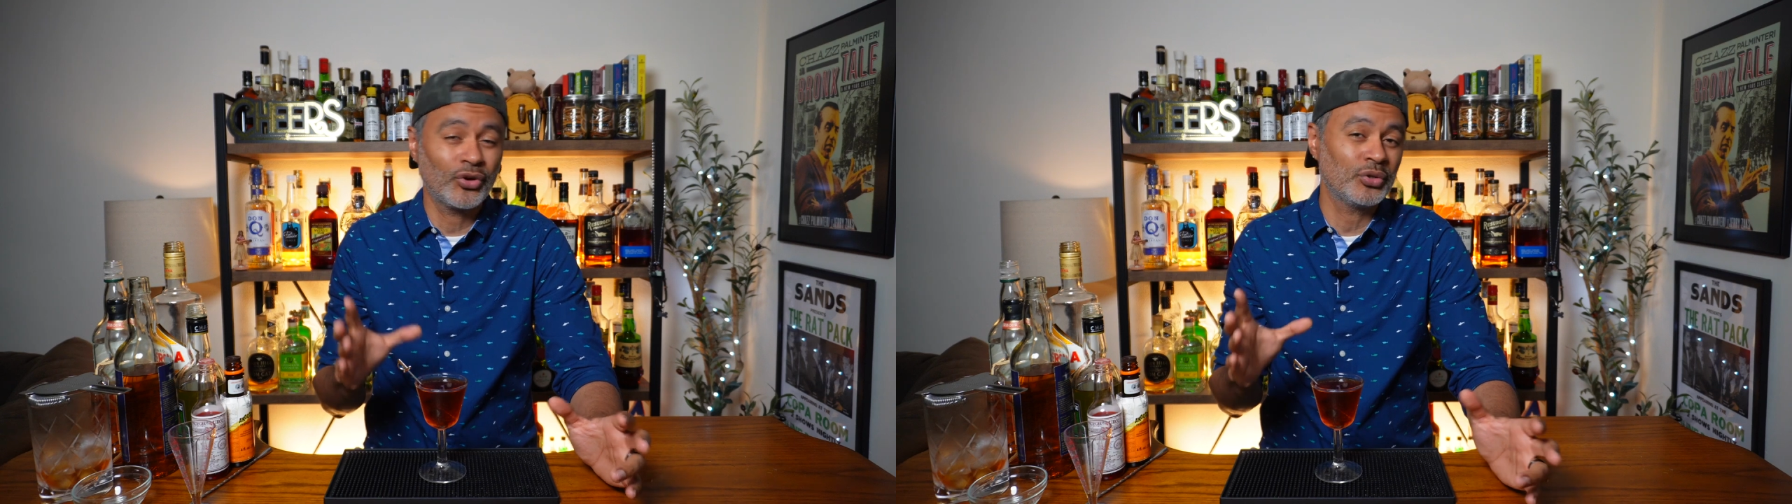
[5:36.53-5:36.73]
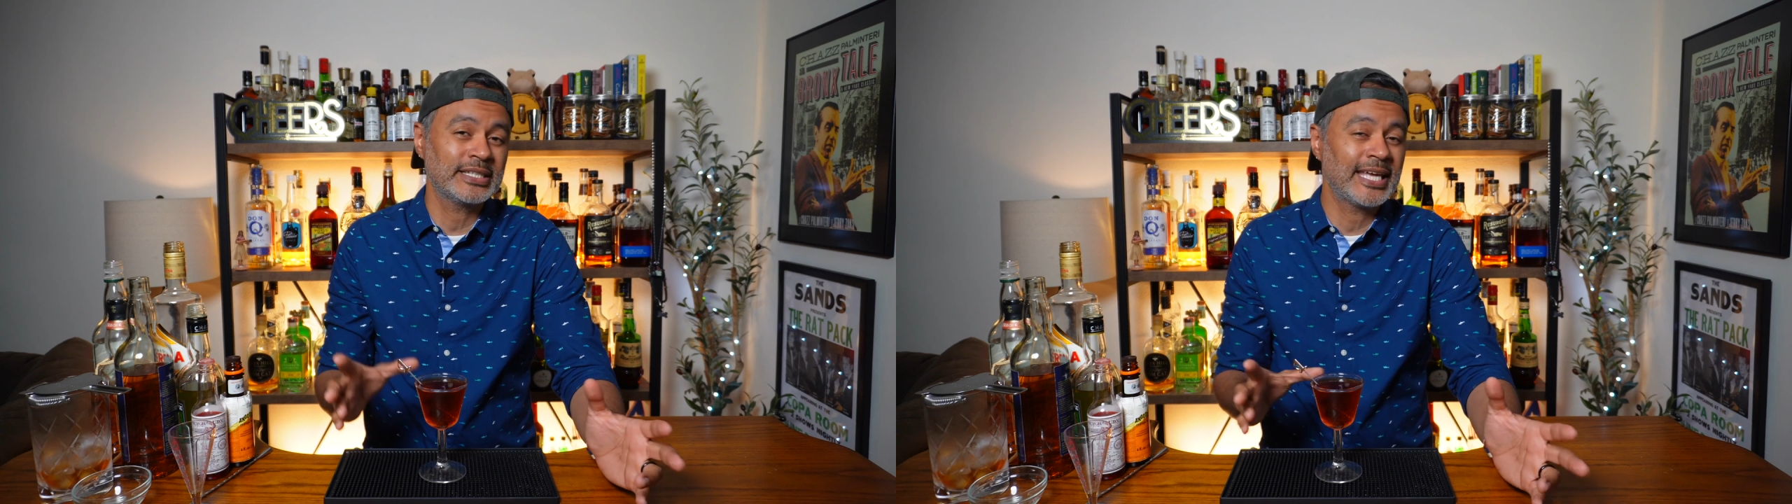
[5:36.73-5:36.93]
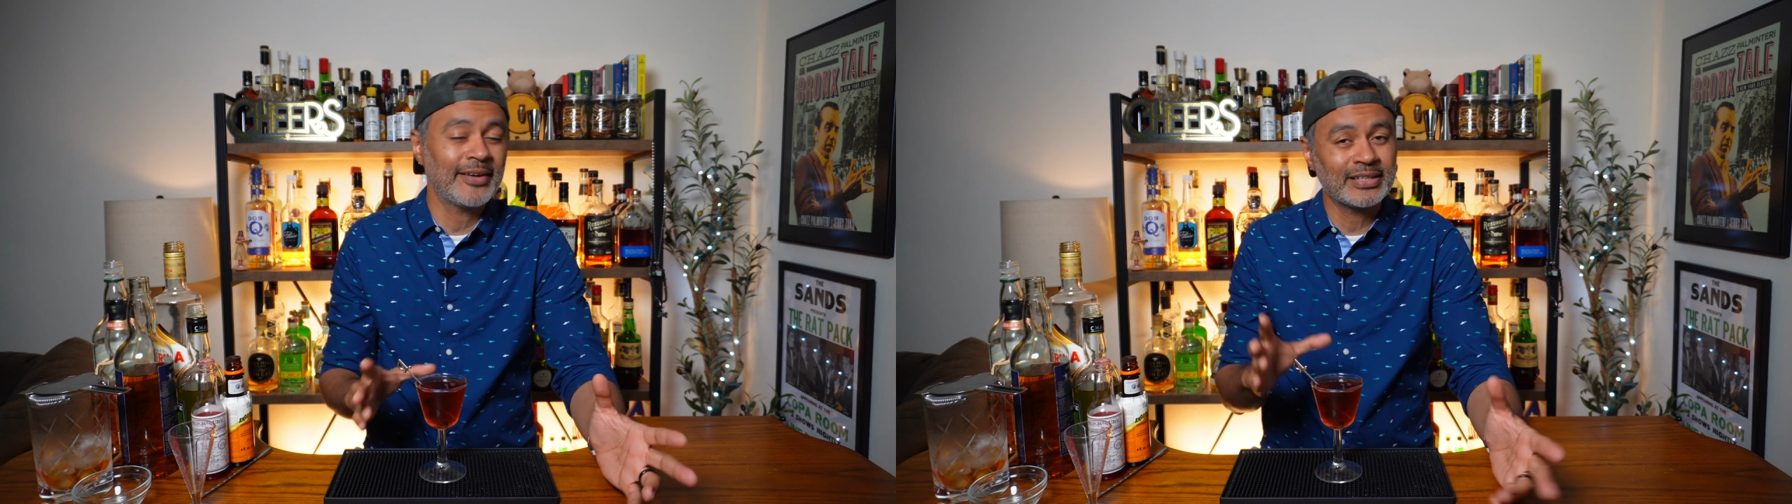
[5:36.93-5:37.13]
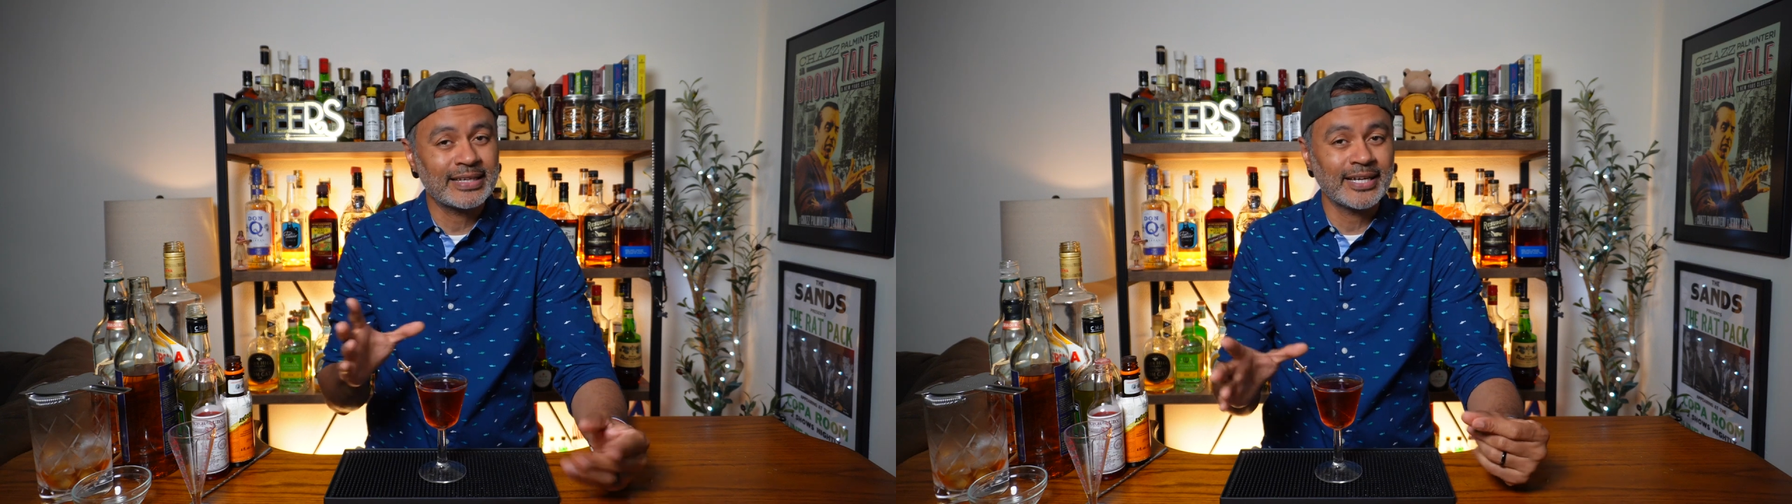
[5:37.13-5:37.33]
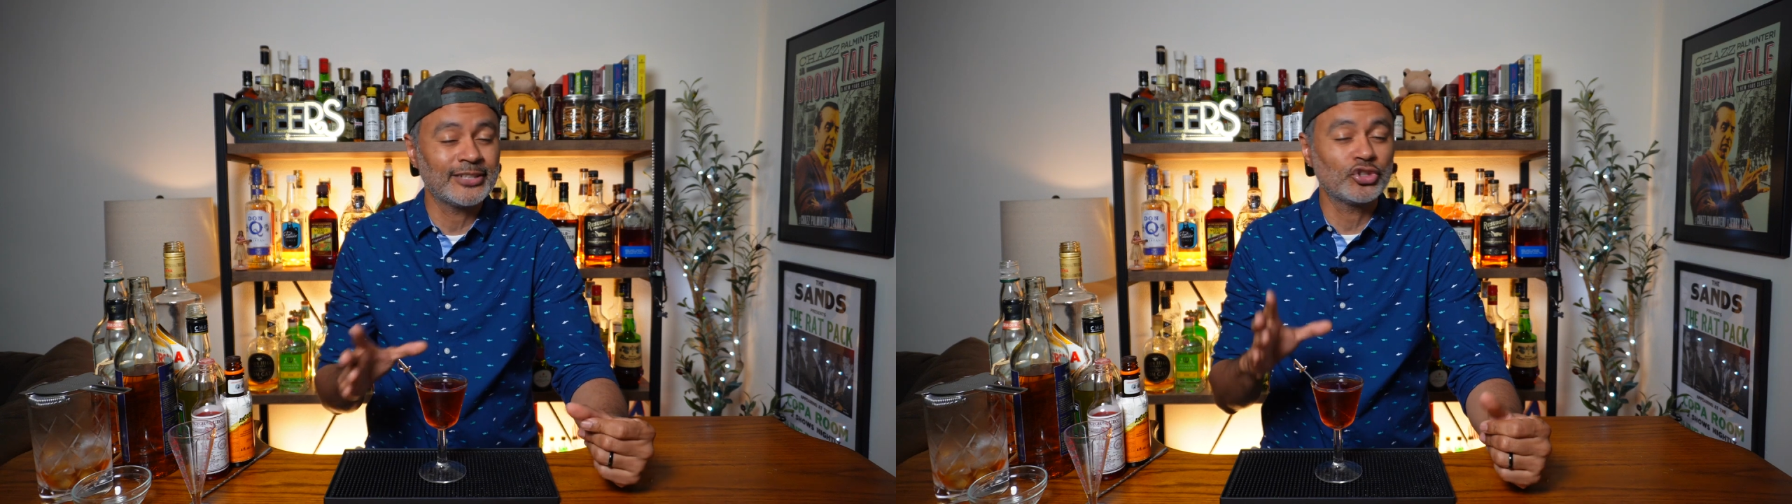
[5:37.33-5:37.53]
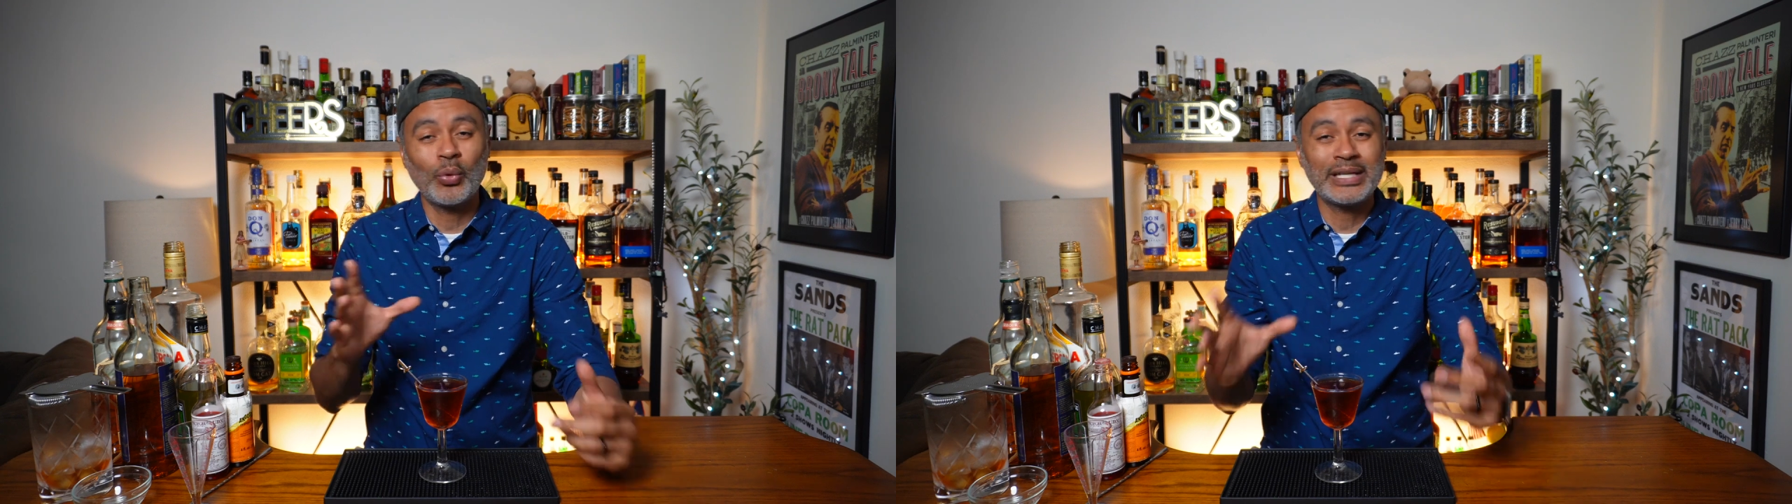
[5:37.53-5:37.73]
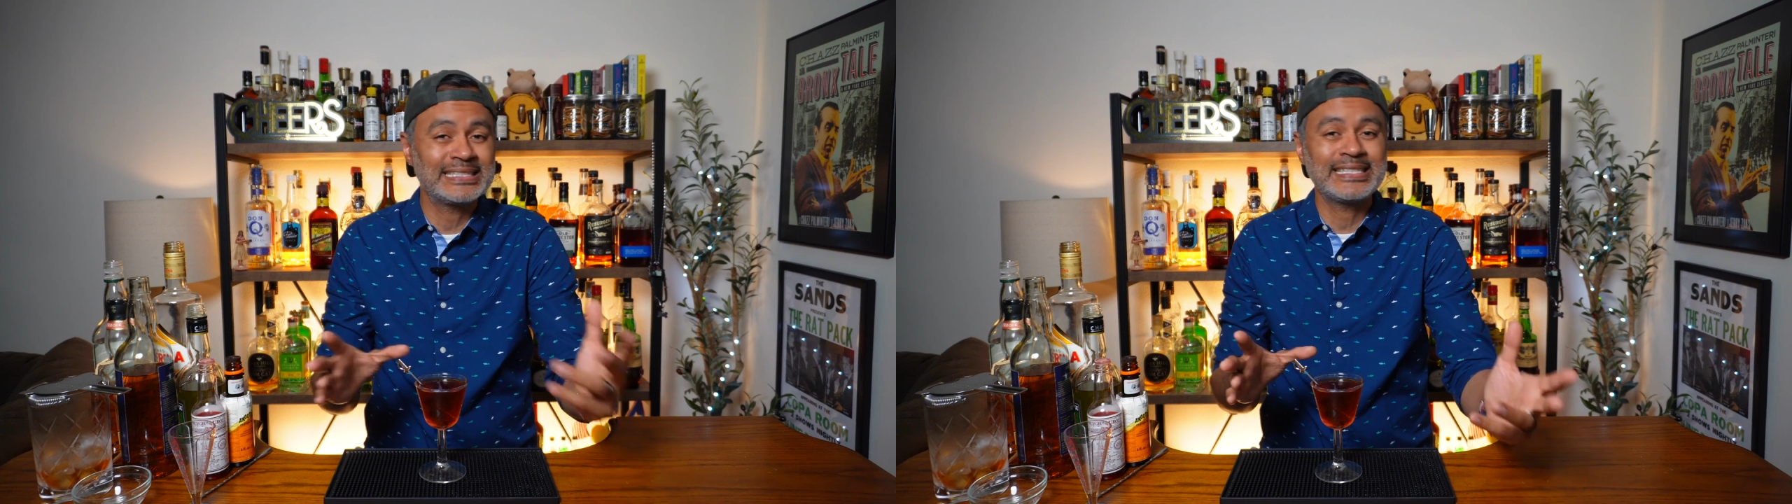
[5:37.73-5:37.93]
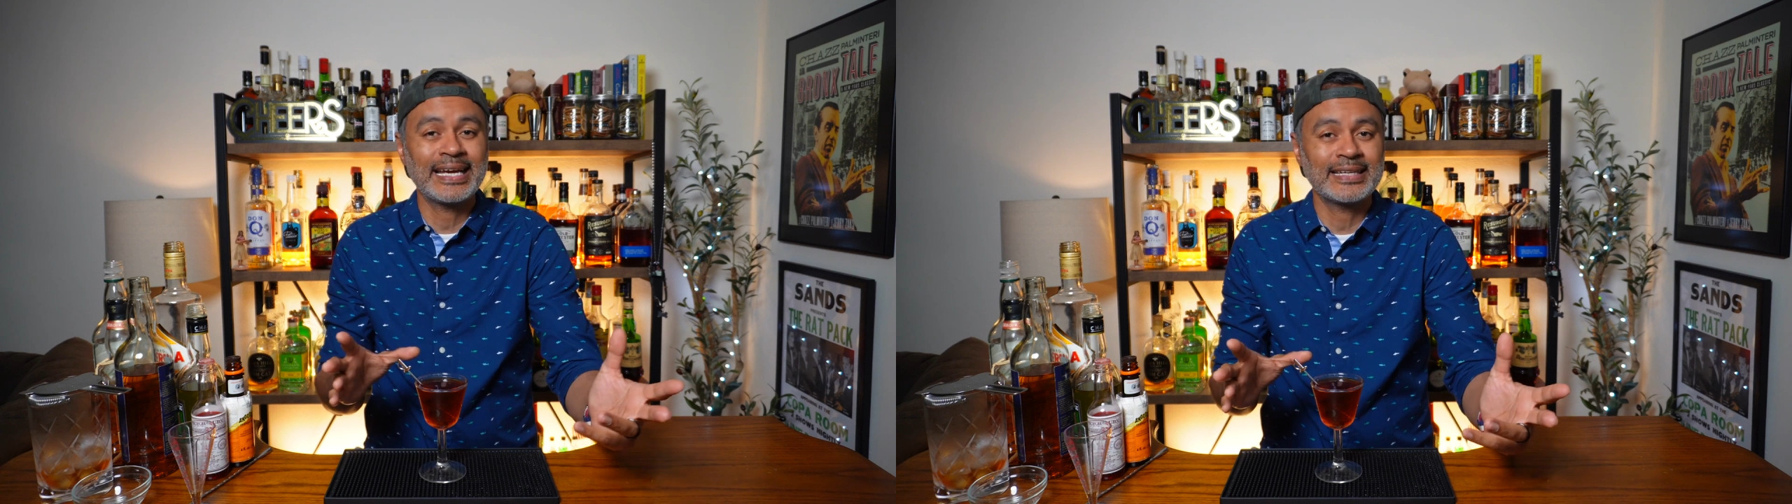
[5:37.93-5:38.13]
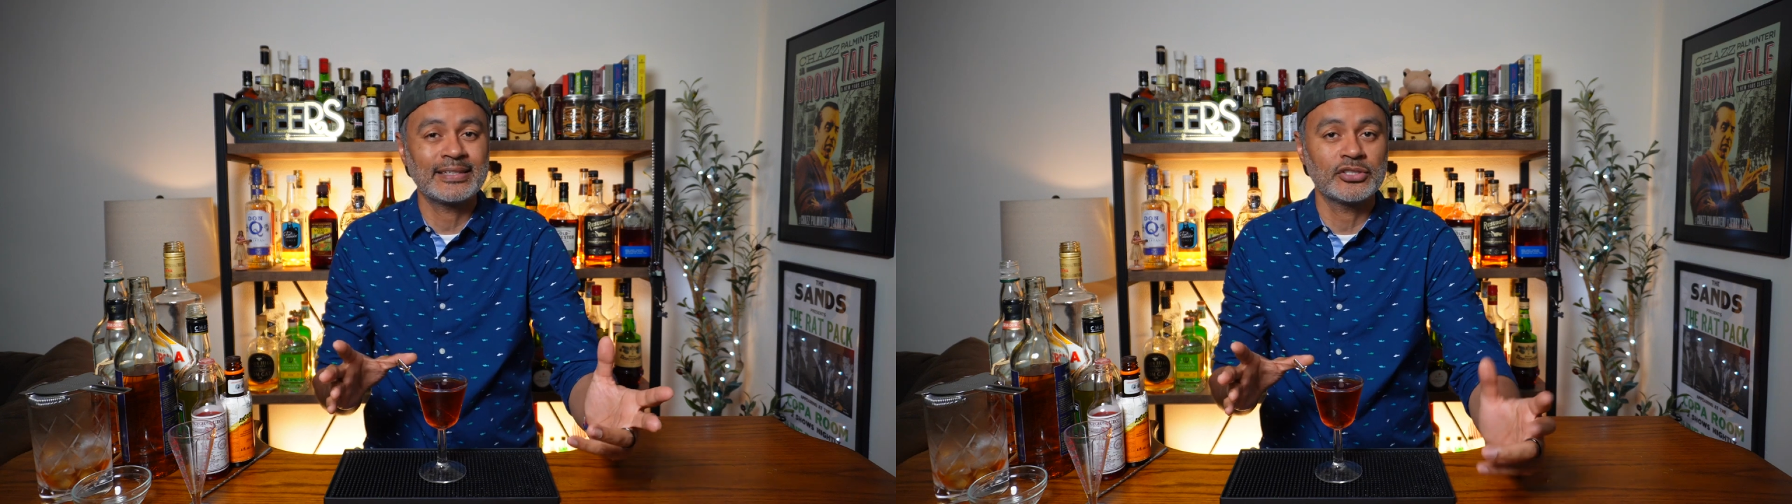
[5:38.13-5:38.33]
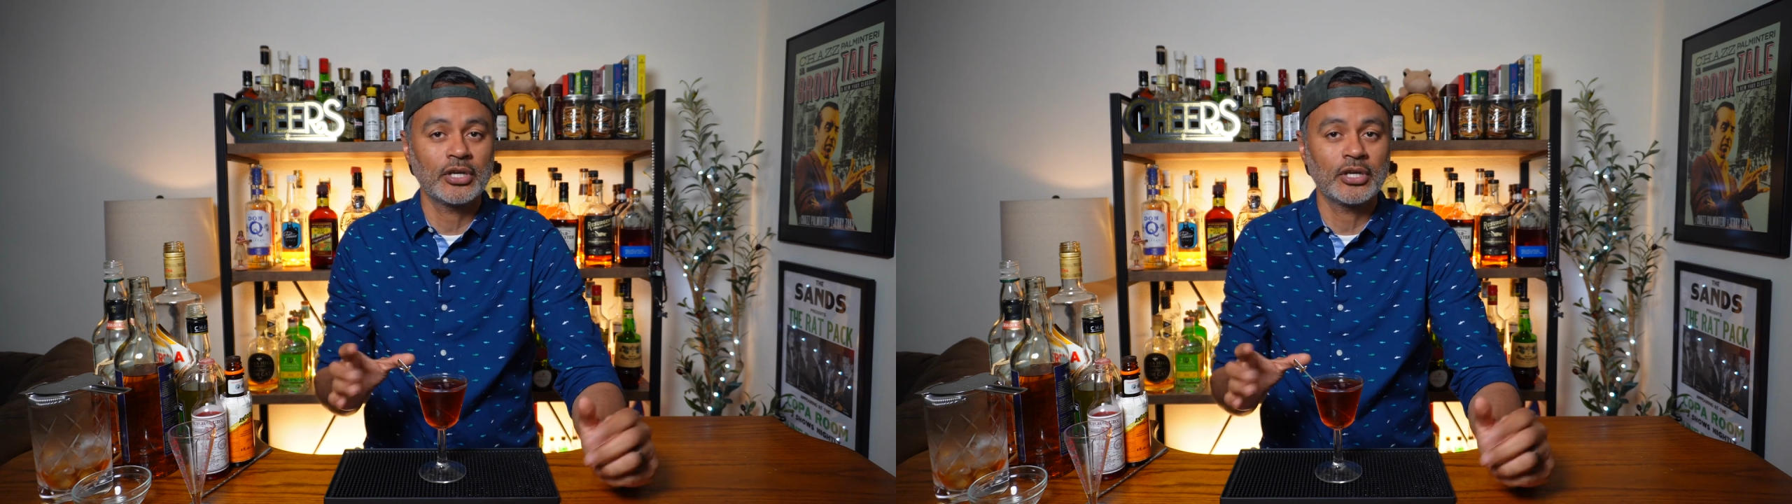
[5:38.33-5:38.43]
only gave it like a 20-second